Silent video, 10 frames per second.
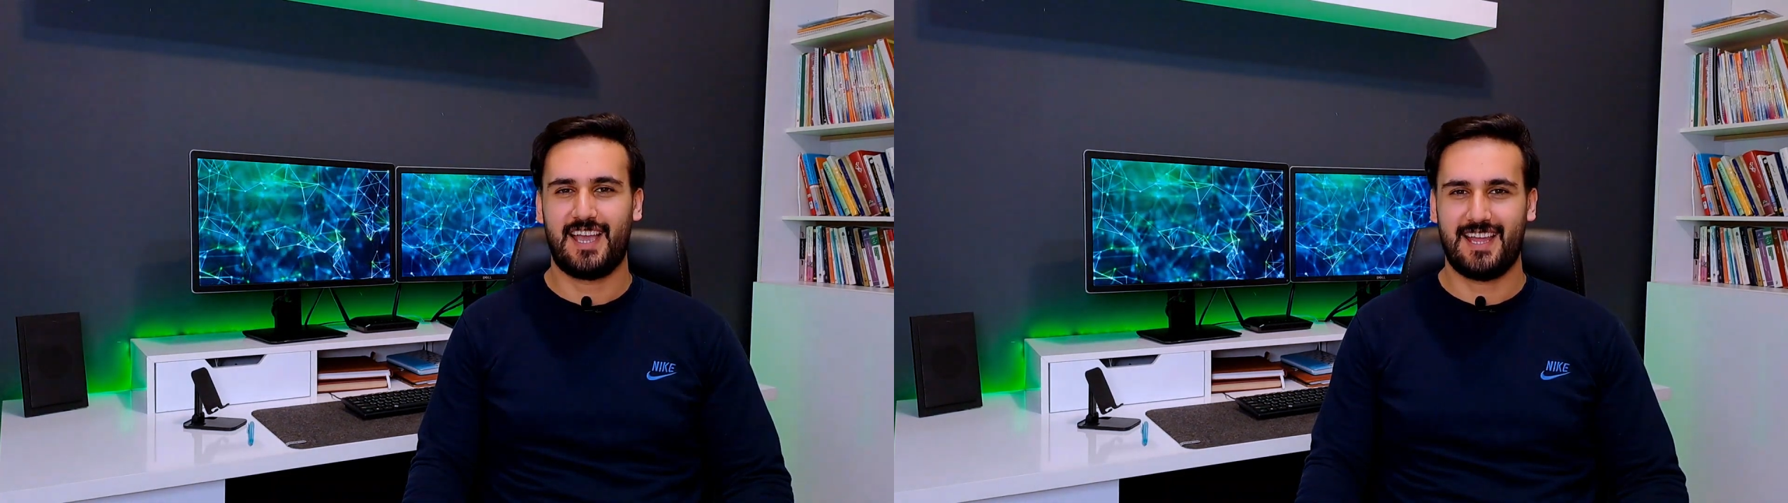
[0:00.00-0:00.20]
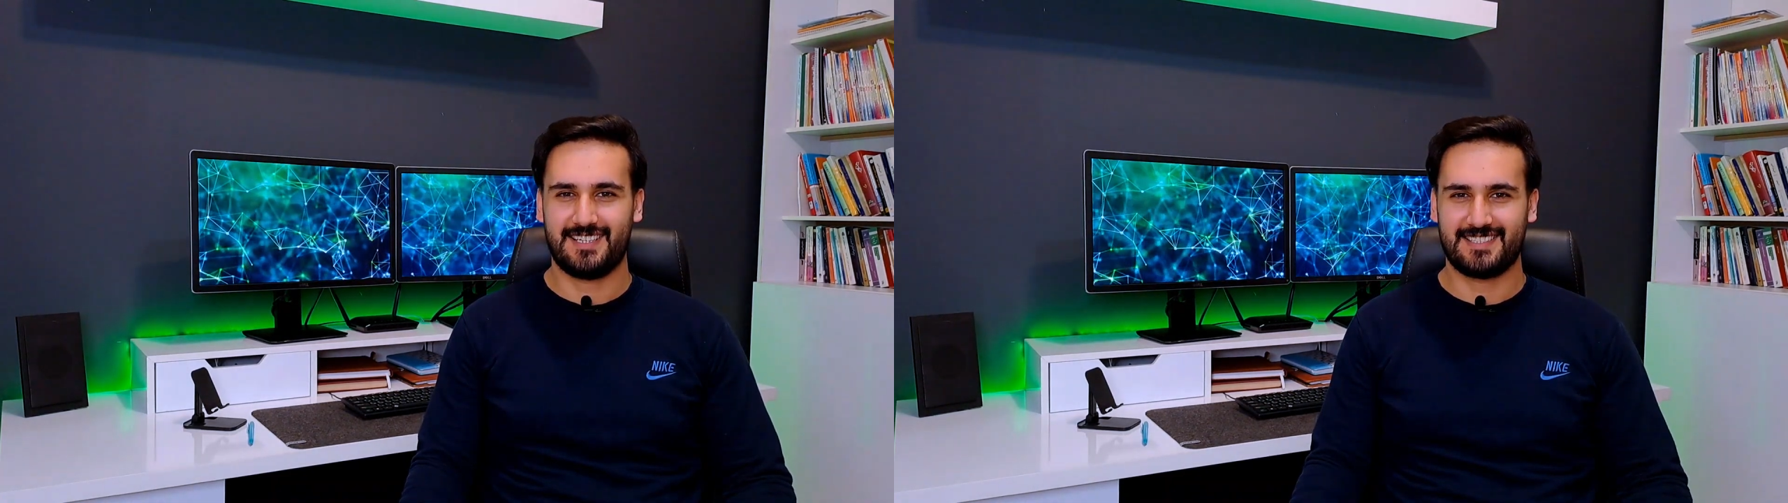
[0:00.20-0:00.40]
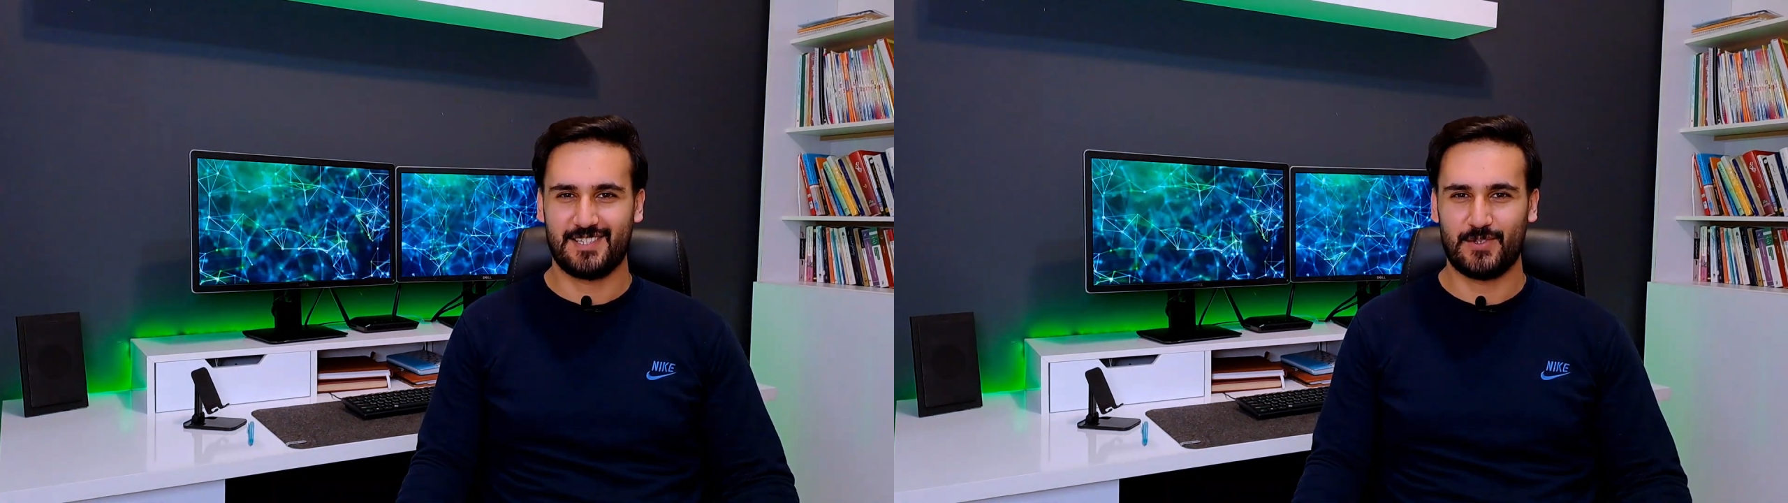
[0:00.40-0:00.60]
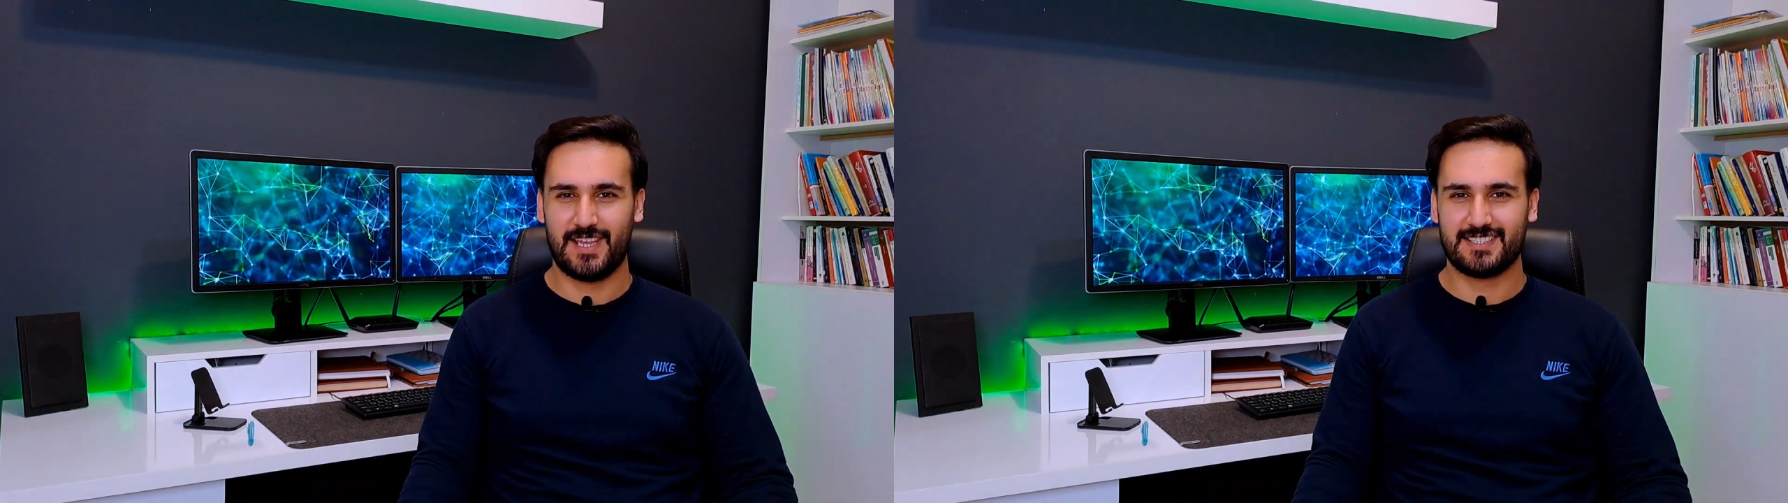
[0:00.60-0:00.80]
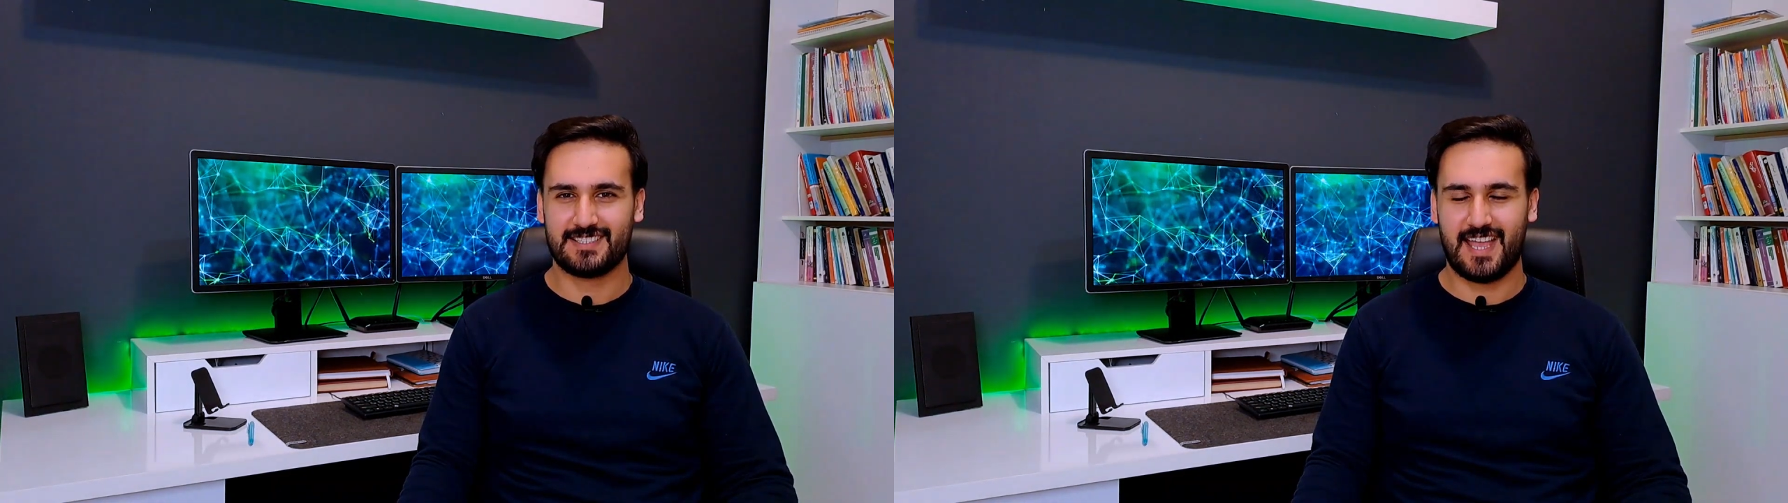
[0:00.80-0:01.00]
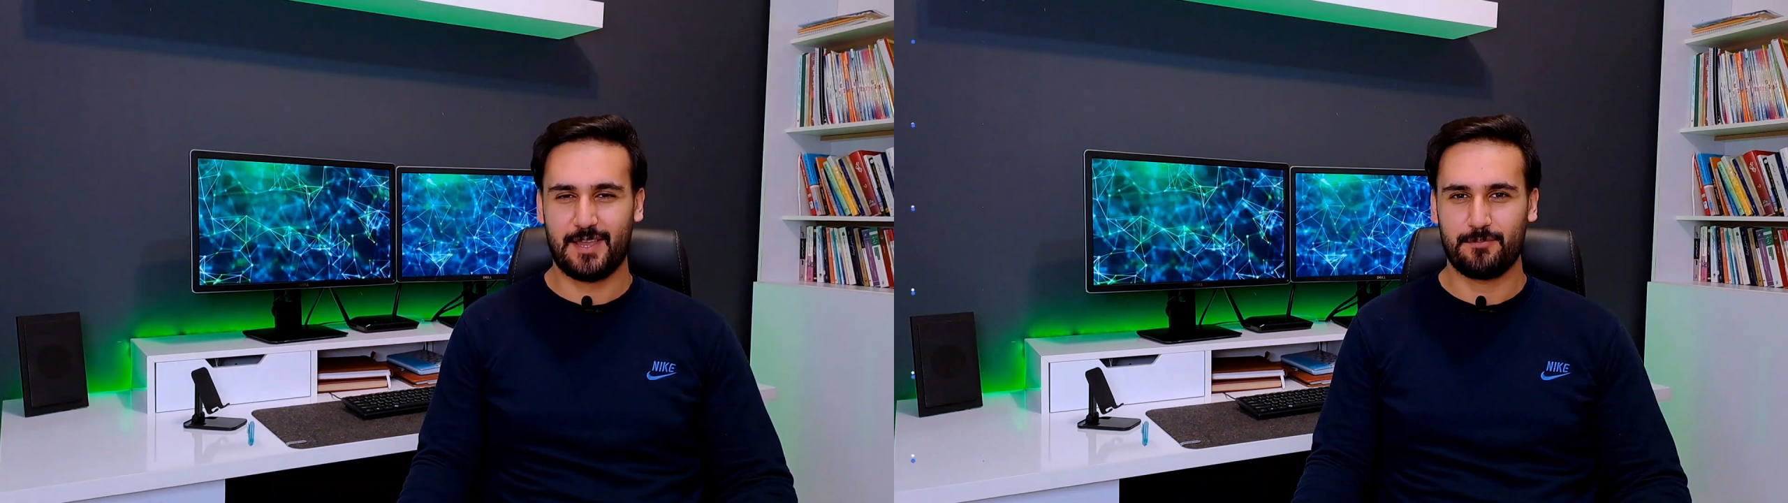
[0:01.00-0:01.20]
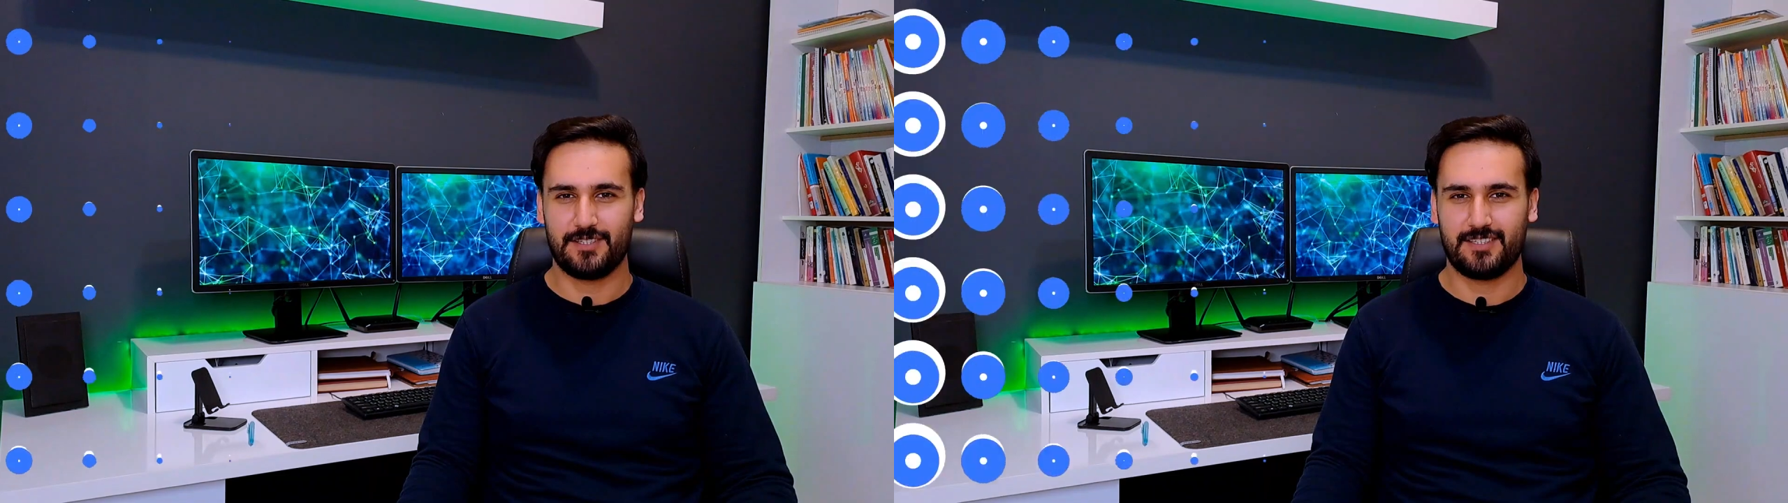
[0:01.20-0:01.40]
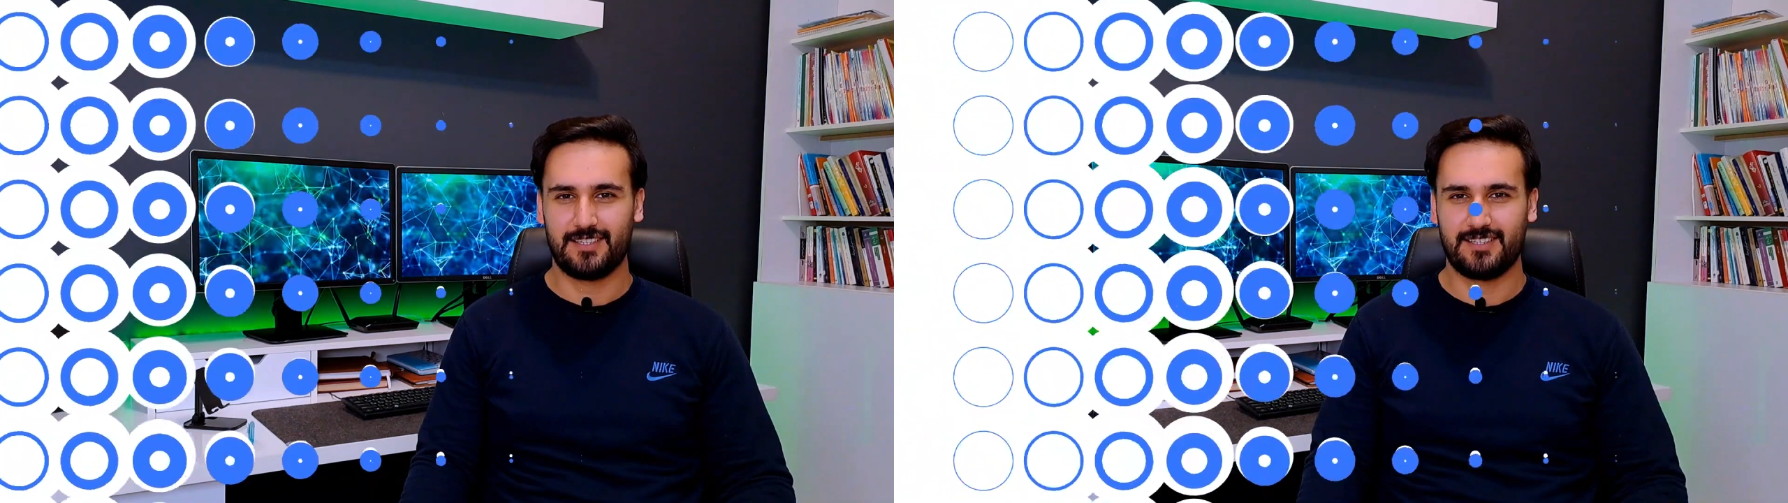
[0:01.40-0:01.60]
I'll see you next time.